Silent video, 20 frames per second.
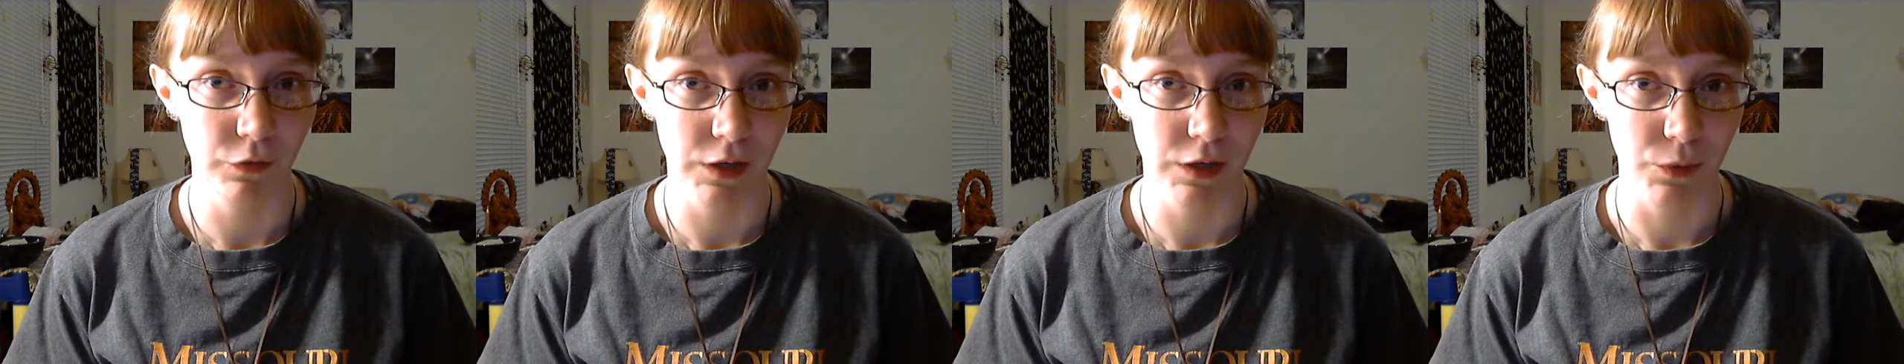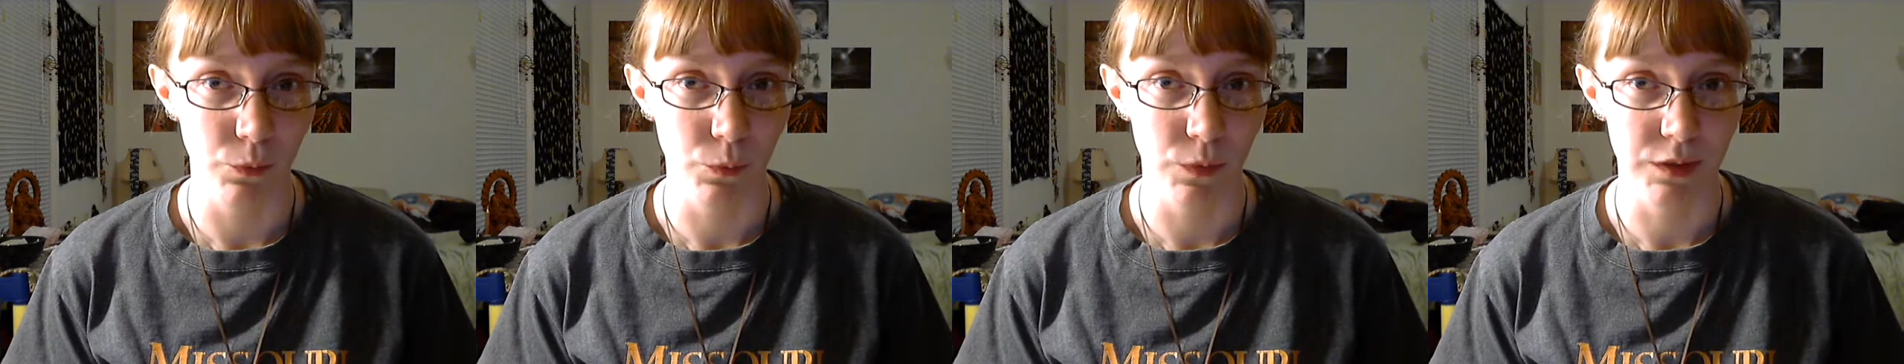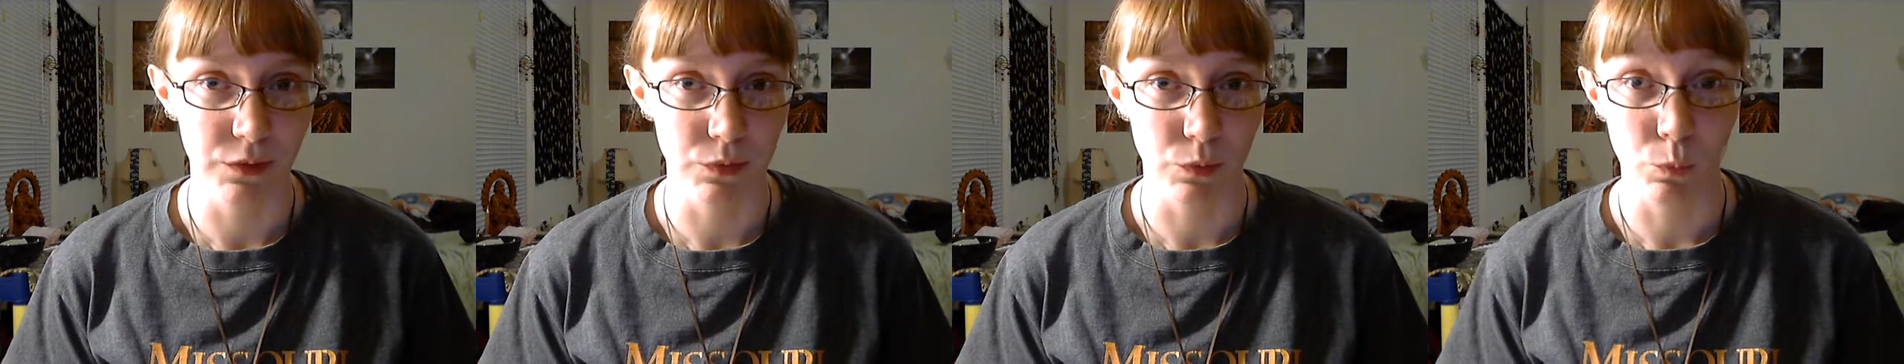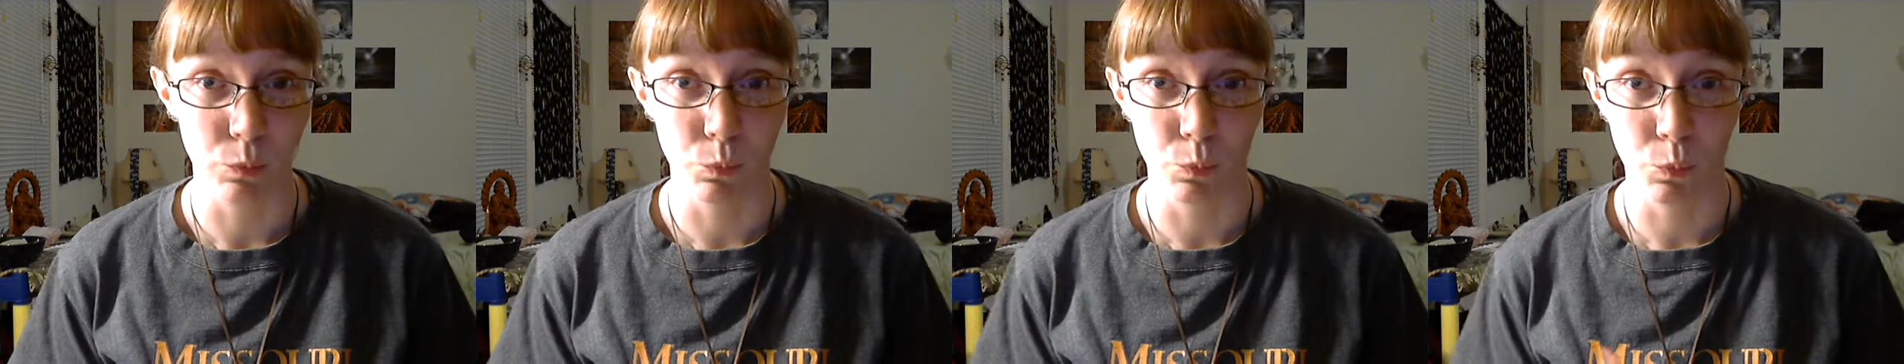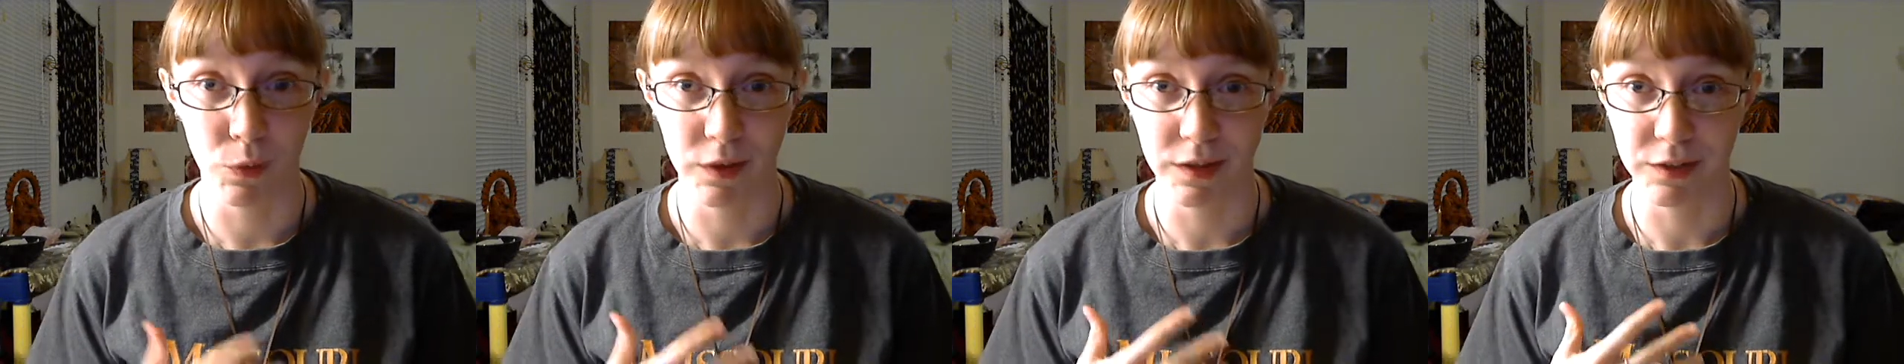anyone is
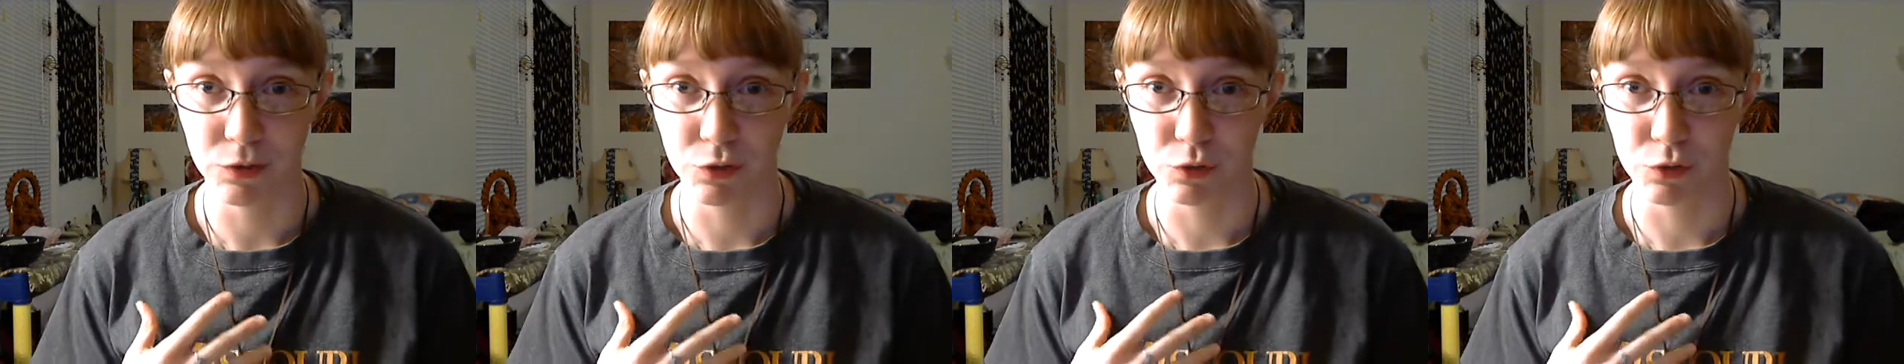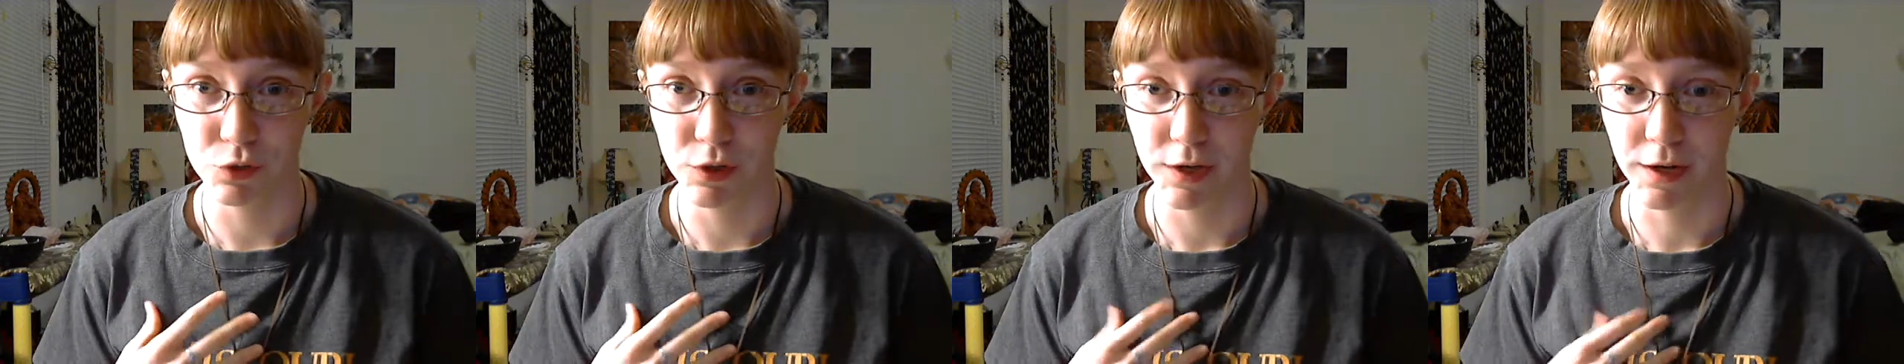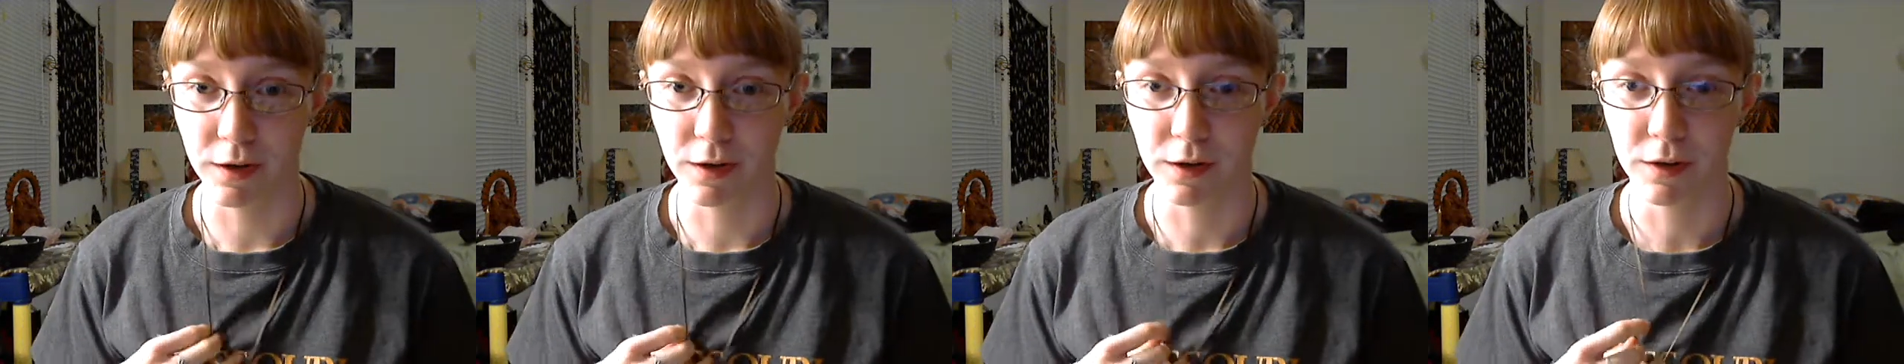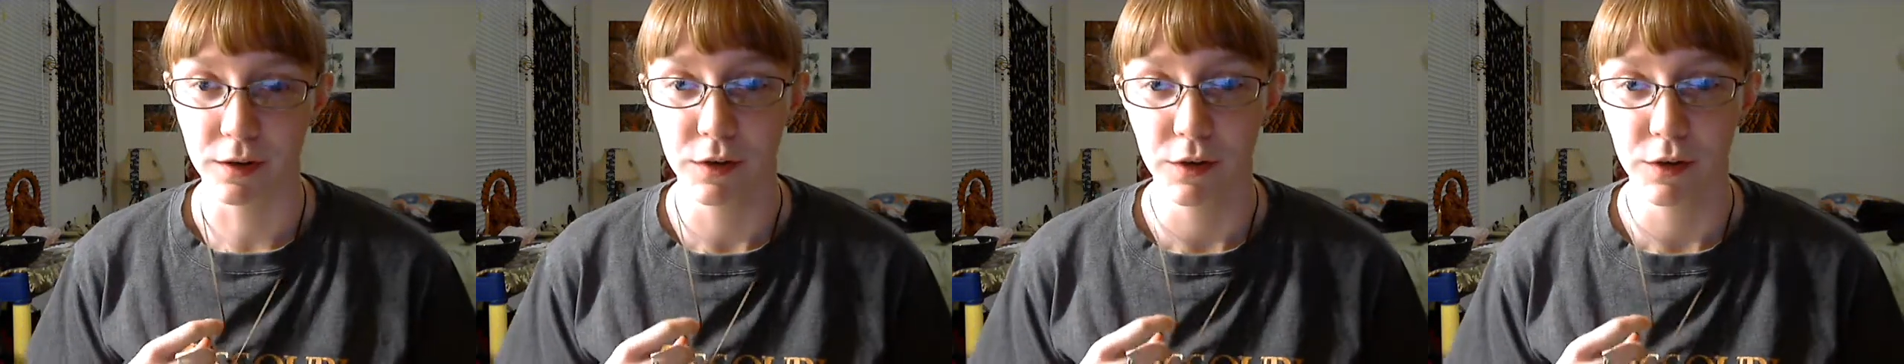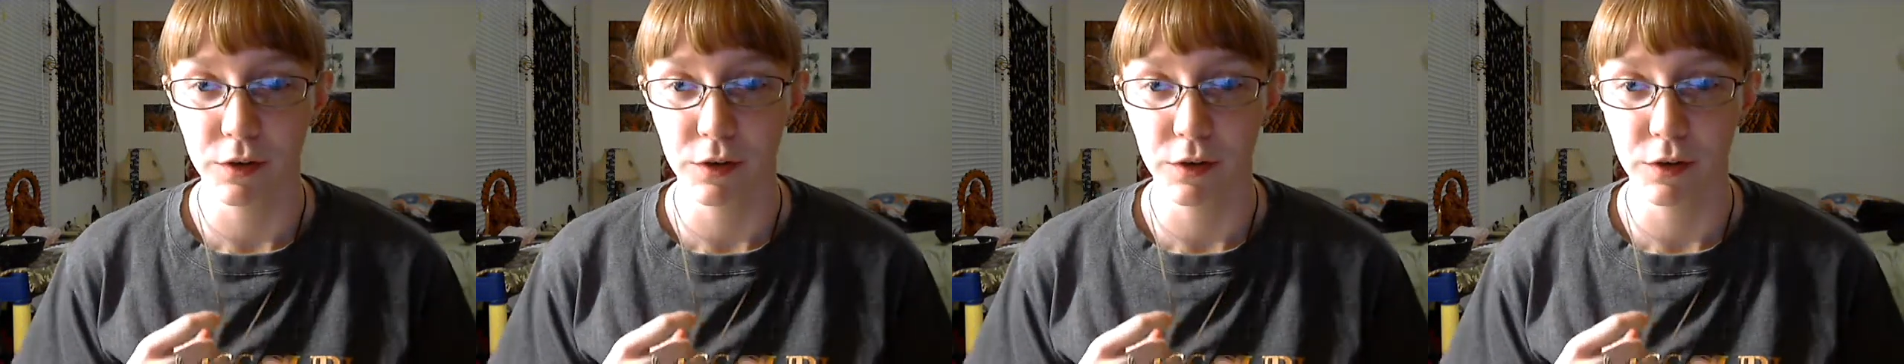willing to share,